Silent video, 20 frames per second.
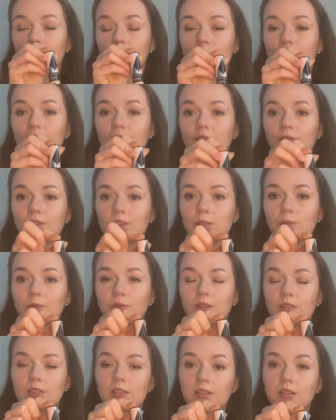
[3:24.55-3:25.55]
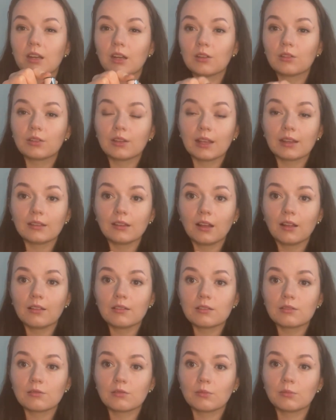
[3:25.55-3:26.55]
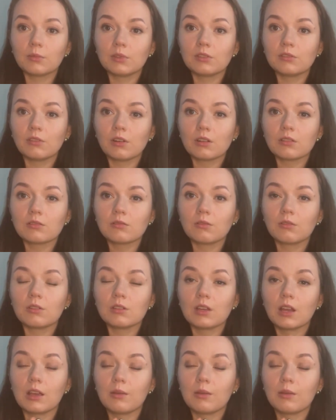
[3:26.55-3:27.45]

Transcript: believe this one is around $10 from the drugstores.